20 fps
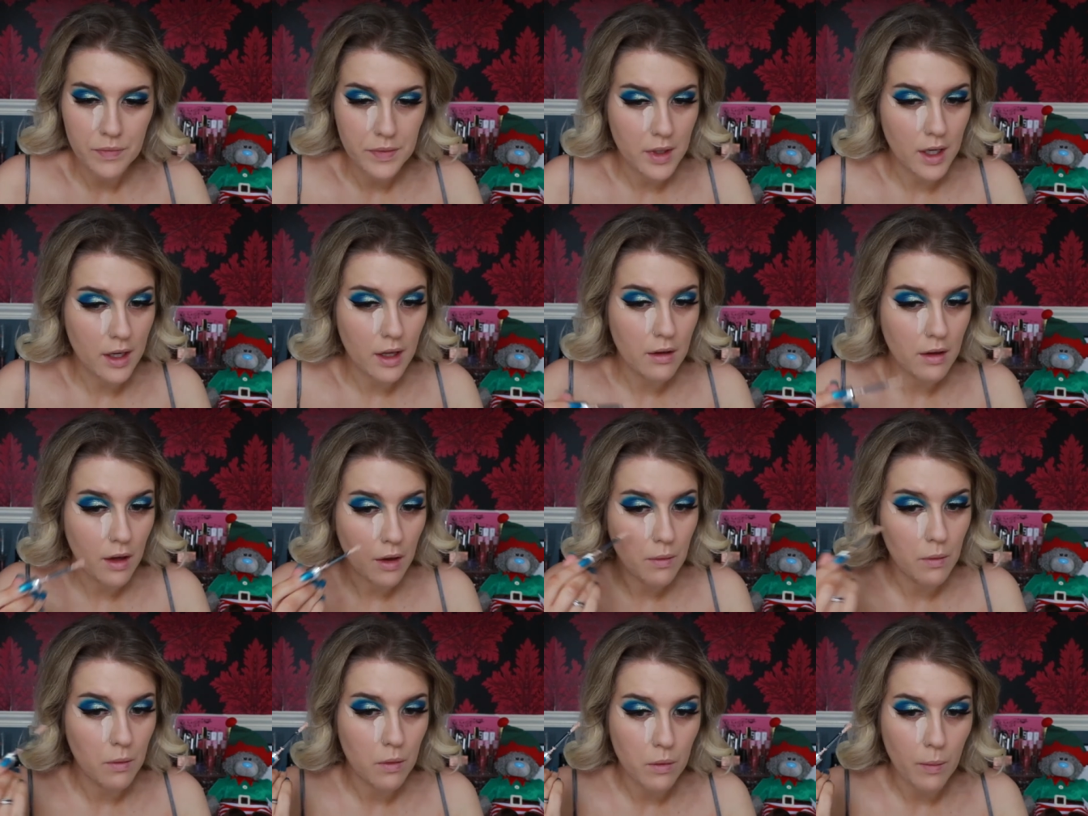I don't
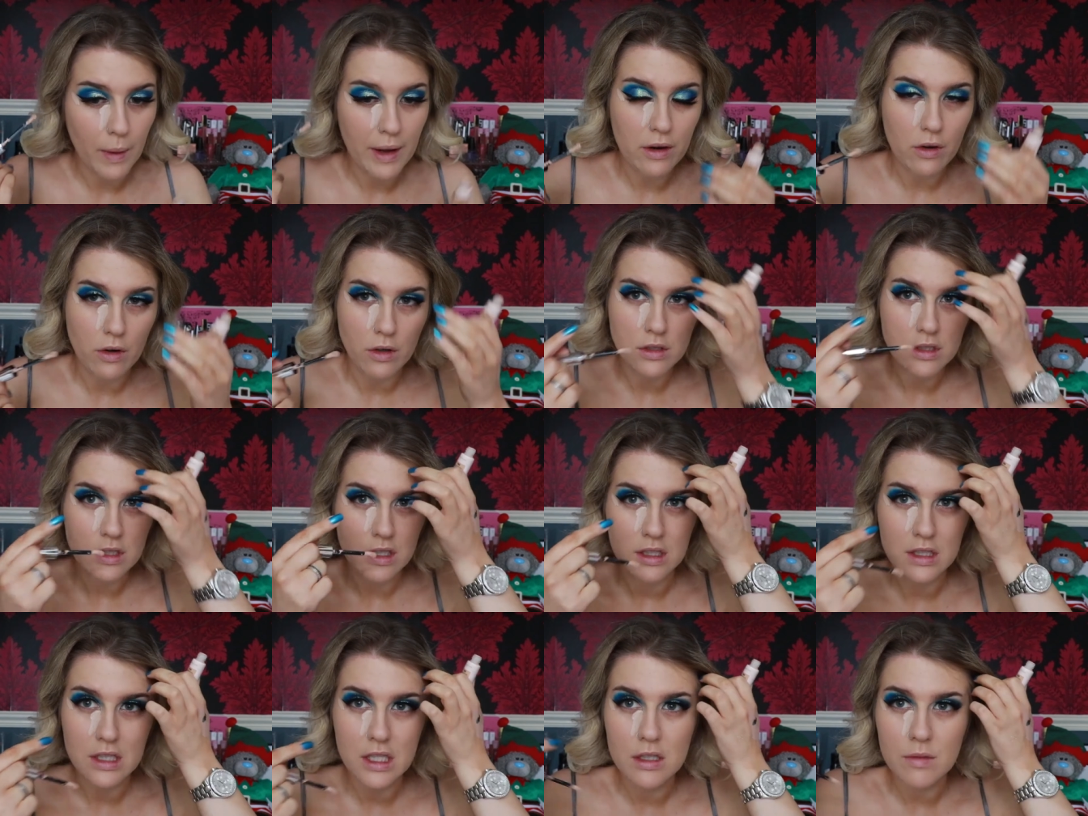go all the way across
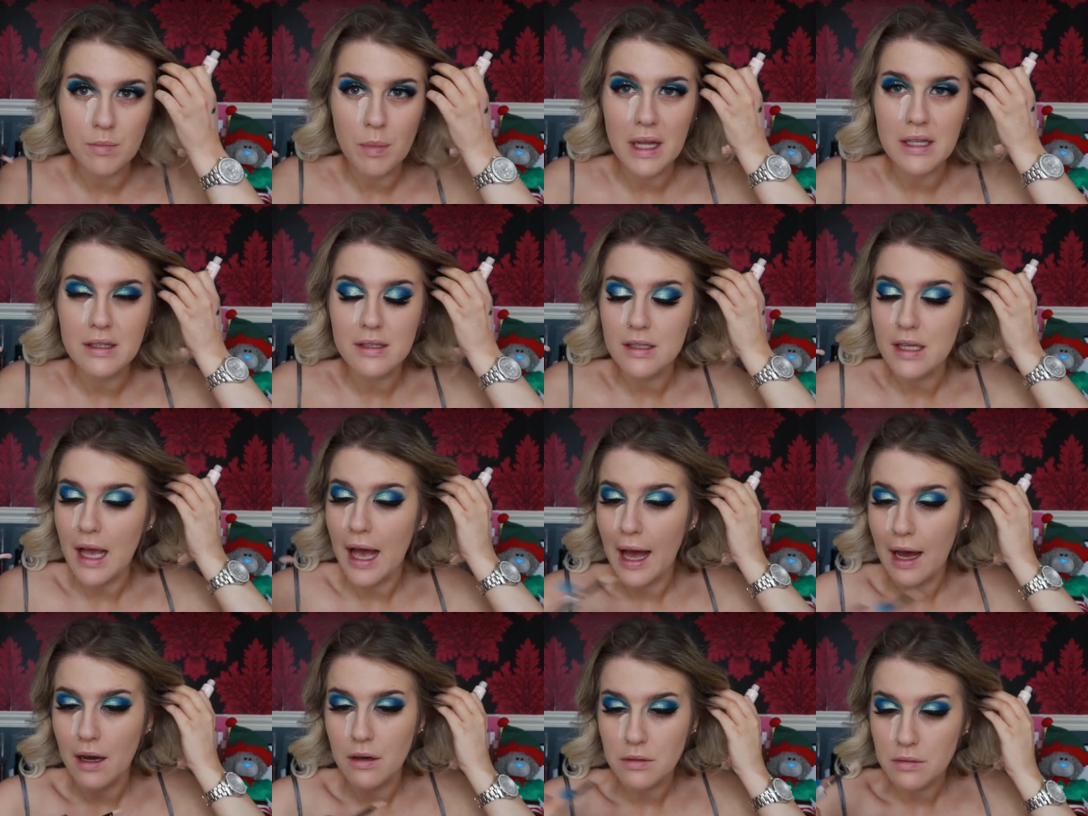because this blends
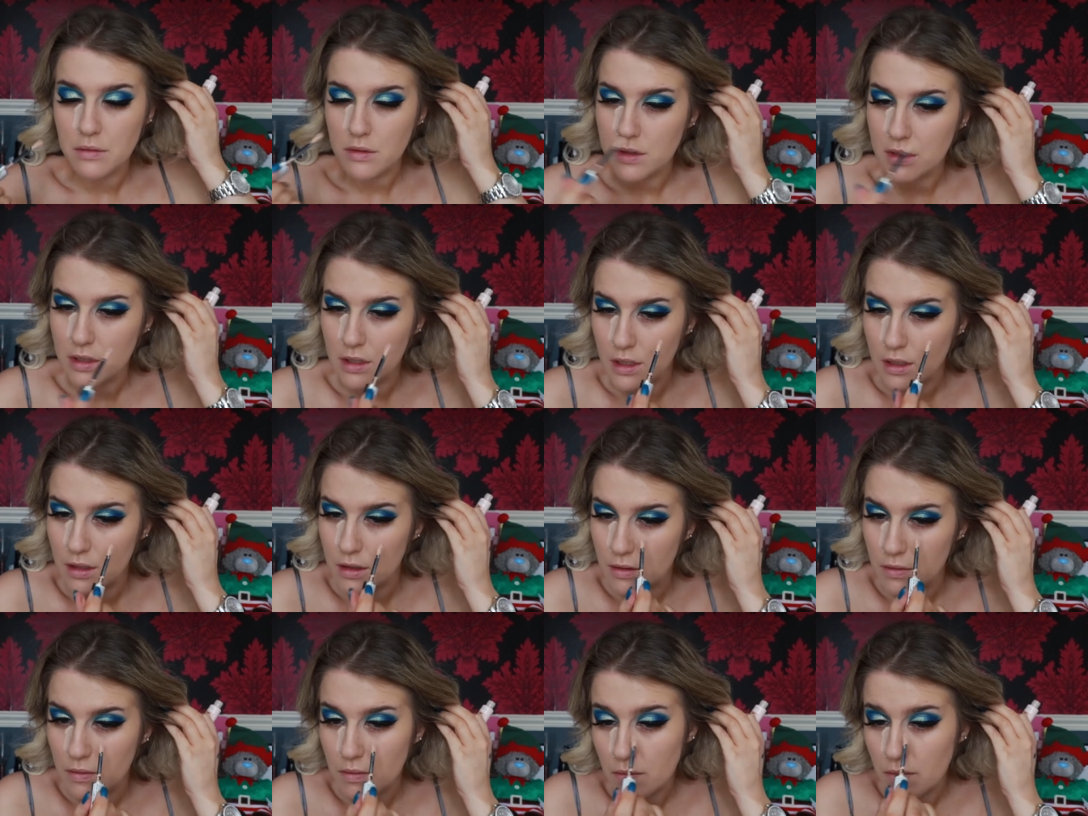out
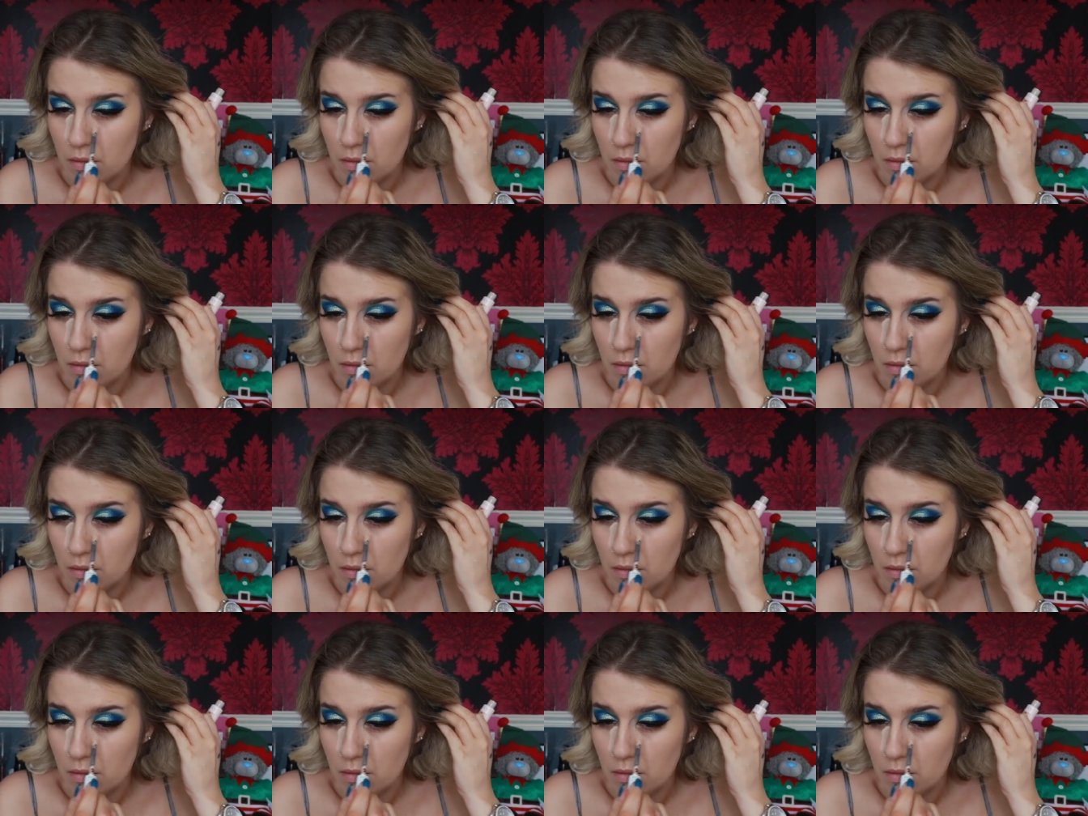to